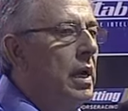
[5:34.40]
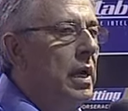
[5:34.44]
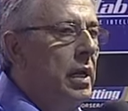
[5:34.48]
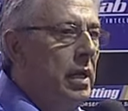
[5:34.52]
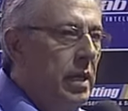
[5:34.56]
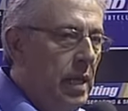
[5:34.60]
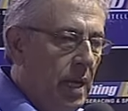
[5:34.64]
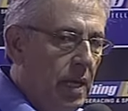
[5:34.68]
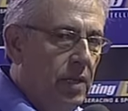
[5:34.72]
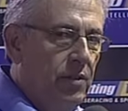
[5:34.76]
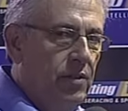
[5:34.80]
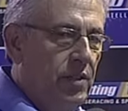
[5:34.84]

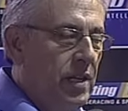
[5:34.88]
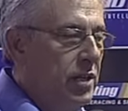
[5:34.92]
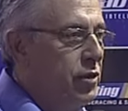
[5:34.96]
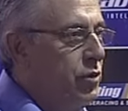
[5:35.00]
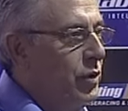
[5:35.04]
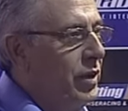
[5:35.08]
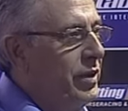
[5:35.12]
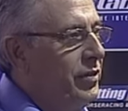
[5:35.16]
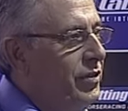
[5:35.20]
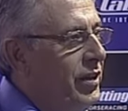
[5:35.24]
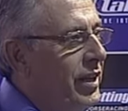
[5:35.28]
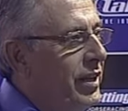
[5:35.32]
Yes, that's
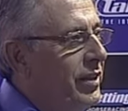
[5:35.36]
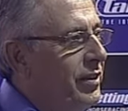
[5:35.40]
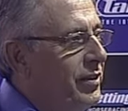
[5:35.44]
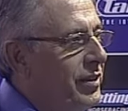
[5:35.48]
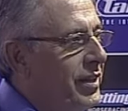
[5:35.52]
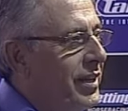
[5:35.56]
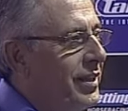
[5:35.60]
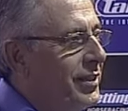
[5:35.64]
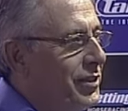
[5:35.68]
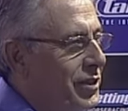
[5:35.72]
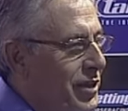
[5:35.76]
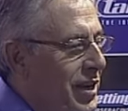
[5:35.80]
what I said.
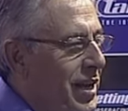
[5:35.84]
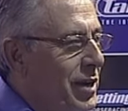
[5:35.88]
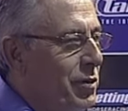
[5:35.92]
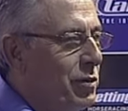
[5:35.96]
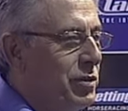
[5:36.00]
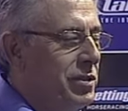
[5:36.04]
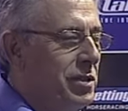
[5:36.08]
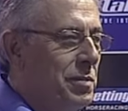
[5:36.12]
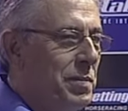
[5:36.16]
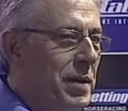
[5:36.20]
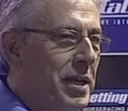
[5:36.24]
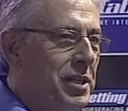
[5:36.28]
Tonight
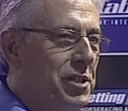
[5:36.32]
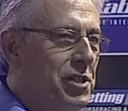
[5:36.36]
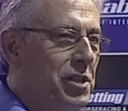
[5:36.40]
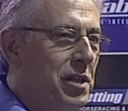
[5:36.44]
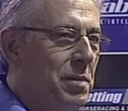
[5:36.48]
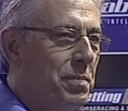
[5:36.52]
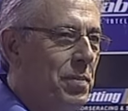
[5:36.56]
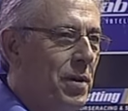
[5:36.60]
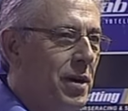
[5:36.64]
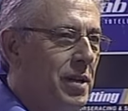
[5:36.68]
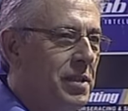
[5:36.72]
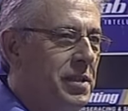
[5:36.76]
was the
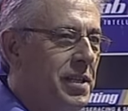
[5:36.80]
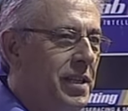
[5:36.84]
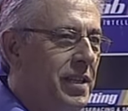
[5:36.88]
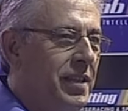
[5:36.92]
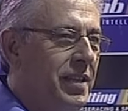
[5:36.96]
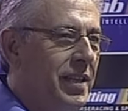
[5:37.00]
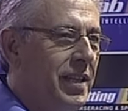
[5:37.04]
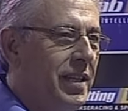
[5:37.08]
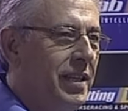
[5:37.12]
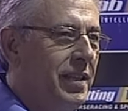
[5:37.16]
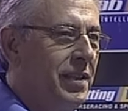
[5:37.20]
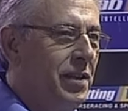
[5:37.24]
bachelor
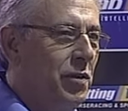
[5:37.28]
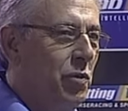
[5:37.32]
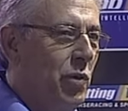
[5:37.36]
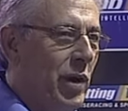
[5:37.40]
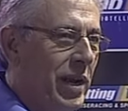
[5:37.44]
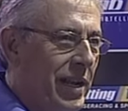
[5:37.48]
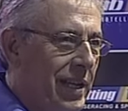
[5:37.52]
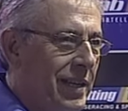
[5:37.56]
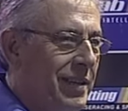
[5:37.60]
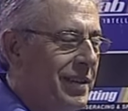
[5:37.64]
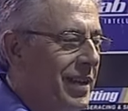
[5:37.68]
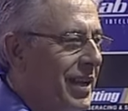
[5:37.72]
party. The
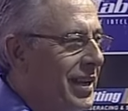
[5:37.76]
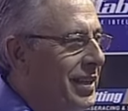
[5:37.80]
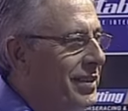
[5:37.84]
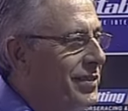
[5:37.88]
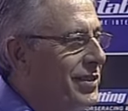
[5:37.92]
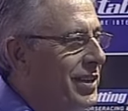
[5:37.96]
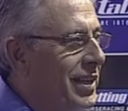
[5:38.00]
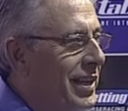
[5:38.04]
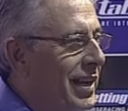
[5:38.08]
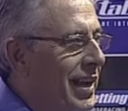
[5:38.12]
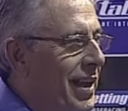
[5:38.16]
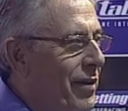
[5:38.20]
wedding day is
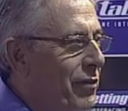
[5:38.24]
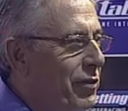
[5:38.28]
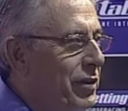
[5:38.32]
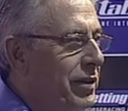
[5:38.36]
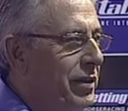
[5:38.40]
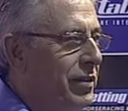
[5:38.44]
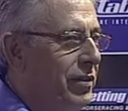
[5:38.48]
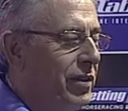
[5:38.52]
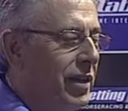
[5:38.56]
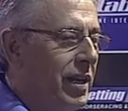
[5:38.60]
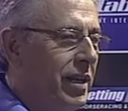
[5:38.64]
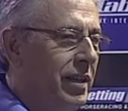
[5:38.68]
the
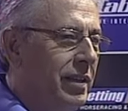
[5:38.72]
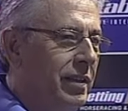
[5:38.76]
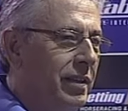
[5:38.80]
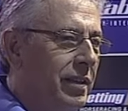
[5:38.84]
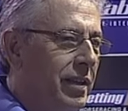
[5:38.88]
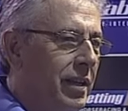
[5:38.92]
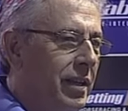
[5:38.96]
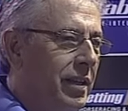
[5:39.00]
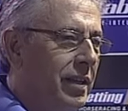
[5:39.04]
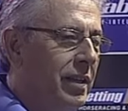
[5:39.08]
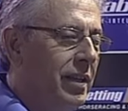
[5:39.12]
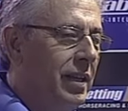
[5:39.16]
11th,
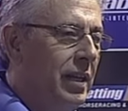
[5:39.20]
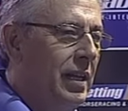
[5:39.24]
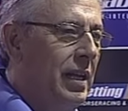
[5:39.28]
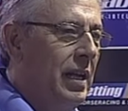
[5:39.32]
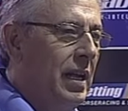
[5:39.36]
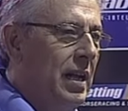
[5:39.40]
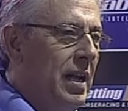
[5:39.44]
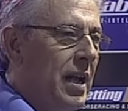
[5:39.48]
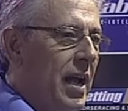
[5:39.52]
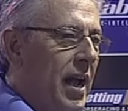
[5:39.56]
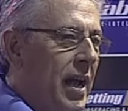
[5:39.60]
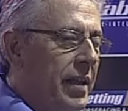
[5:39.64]

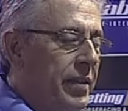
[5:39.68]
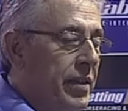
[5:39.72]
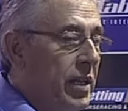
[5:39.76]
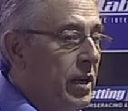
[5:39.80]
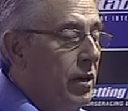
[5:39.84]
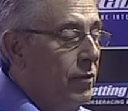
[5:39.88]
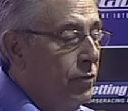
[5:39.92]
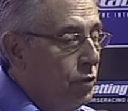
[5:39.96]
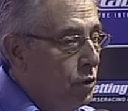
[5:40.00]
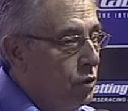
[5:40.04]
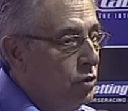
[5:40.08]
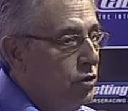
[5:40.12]
and then,
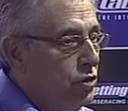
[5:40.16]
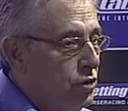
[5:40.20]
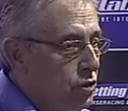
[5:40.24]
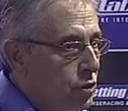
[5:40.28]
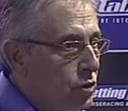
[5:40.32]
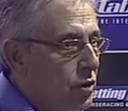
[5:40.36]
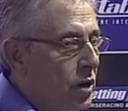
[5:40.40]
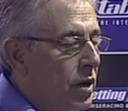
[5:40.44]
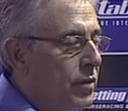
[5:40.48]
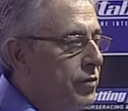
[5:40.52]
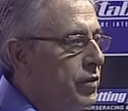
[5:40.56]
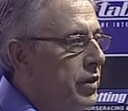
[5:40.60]
of course,
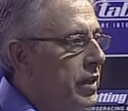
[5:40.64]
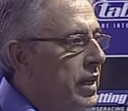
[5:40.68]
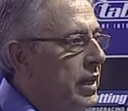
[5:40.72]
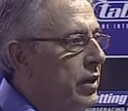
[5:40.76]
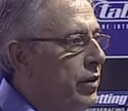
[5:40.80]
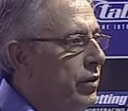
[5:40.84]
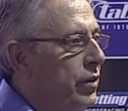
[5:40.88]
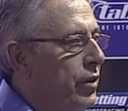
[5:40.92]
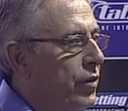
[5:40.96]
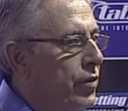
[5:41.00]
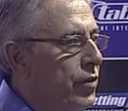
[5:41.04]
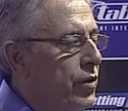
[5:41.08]
soon after that
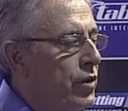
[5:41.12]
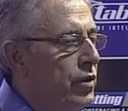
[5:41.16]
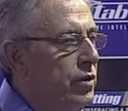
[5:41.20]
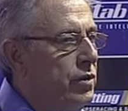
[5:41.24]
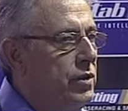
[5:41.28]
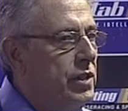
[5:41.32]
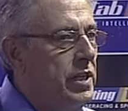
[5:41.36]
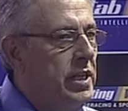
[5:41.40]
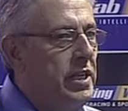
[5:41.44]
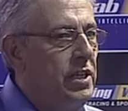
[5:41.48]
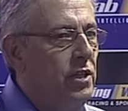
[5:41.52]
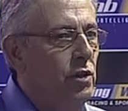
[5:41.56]
on the
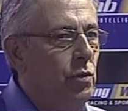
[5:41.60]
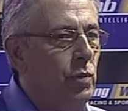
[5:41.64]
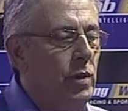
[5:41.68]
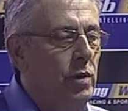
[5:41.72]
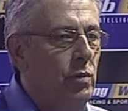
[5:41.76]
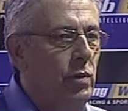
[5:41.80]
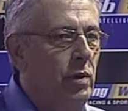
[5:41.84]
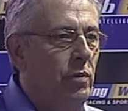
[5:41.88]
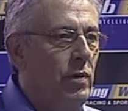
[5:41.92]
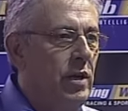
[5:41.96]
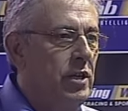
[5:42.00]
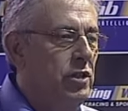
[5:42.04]
13th, when
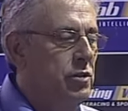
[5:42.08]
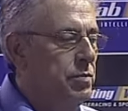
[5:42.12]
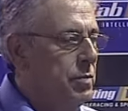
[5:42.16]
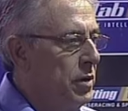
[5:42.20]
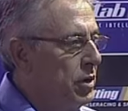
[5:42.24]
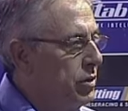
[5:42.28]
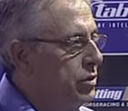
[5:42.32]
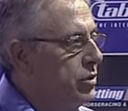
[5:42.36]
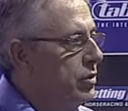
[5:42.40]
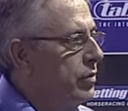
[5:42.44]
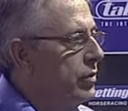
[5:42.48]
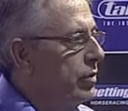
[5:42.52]
we race
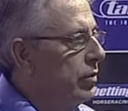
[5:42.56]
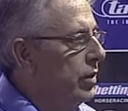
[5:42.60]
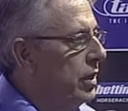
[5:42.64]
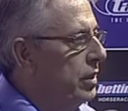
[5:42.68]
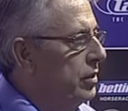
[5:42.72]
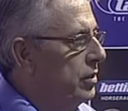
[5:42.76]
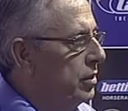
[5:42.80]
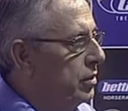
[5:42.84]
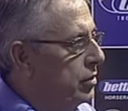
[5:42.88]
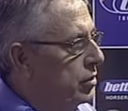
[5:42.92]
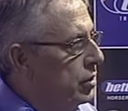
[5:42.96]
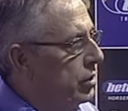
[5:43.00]
most of the
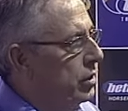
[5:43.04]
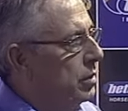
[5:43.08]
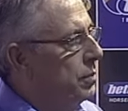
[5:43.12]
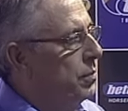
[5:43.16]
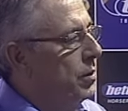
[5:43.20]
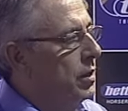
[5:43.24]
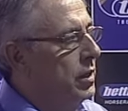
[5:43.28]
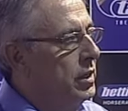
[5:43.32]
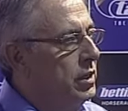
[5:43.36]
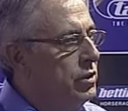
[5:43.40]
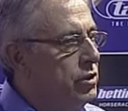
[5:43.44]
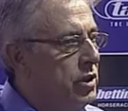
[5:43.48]
races on the
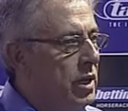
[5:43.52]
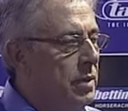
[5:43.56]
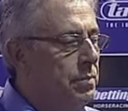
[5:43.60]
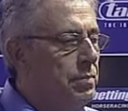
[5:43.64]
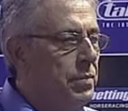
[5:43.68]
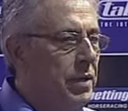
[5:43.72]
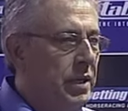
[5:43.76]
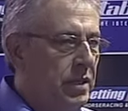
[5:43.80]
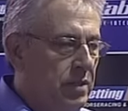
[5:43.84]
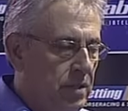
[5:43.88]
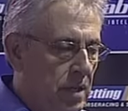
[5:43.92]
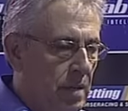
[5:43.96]
Polytrack,
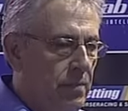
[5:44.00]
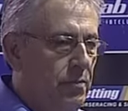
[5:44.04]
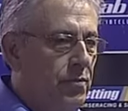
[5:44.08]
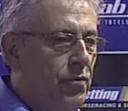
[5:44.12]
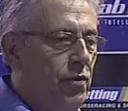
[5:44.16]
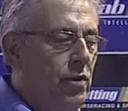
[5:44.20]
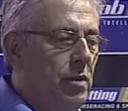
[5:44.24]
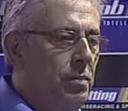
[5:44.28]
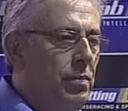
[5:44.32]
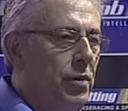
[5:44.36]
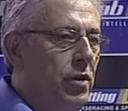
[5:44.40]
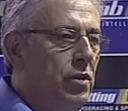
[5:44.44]
except
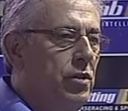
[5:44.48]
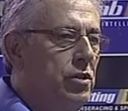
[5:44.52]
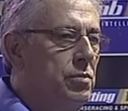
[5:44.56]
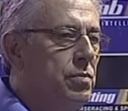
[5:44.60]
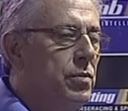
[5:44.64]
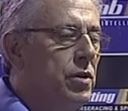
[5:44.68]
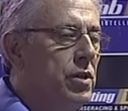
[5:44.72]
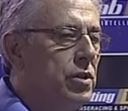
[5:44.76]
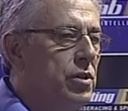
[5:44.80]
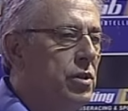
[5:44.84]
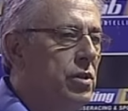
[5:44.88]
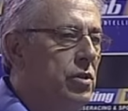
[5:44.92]
for the
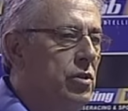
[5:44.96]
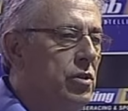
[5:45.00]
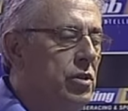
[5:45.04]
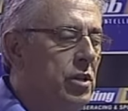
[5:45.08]
post-merchant.